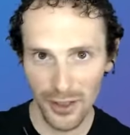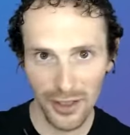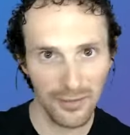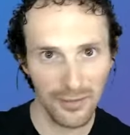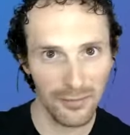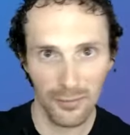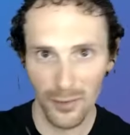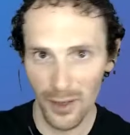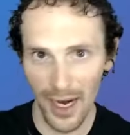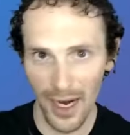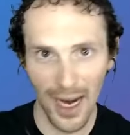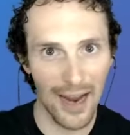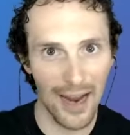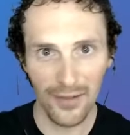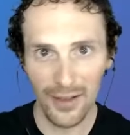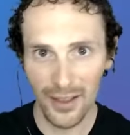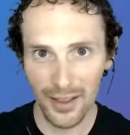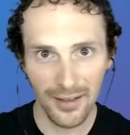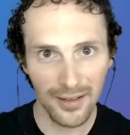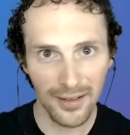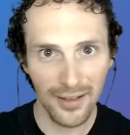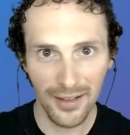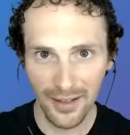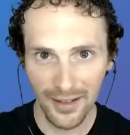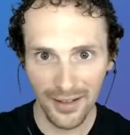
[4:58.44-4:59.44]
we have
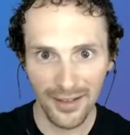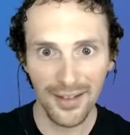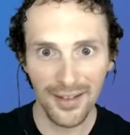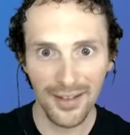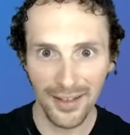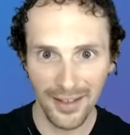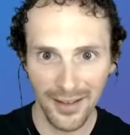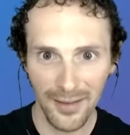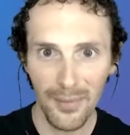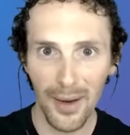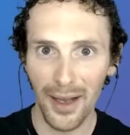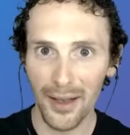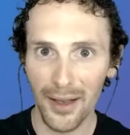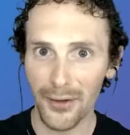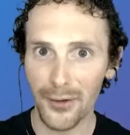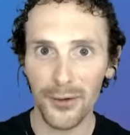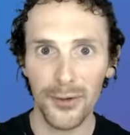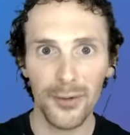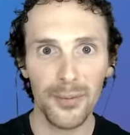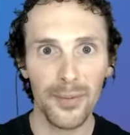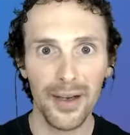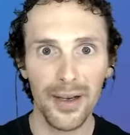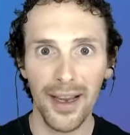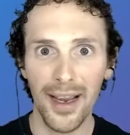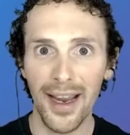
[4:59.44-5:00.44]
it in the
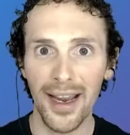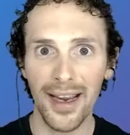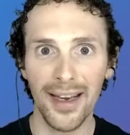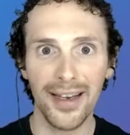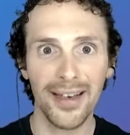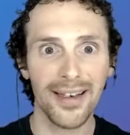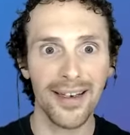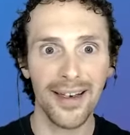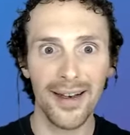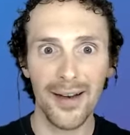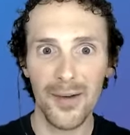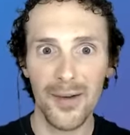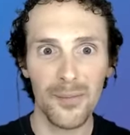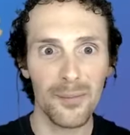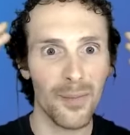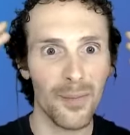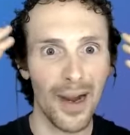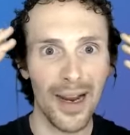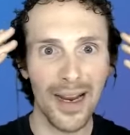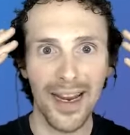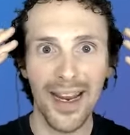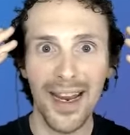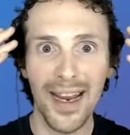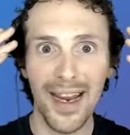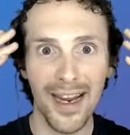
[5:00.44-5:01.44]
bathroom, and my
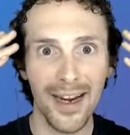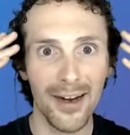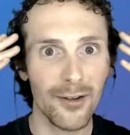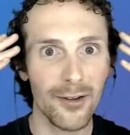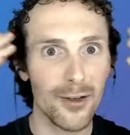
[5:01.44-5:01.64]
hair